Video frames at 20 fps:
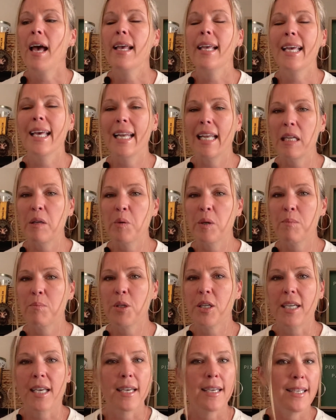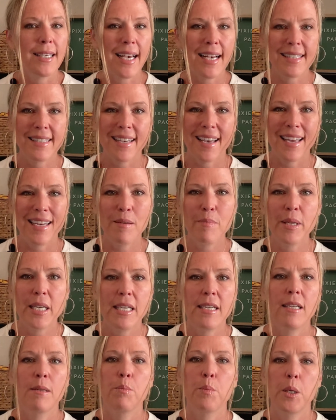Can anyone book? Yes,
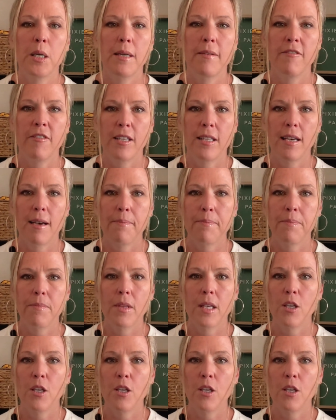anybody can book a villa.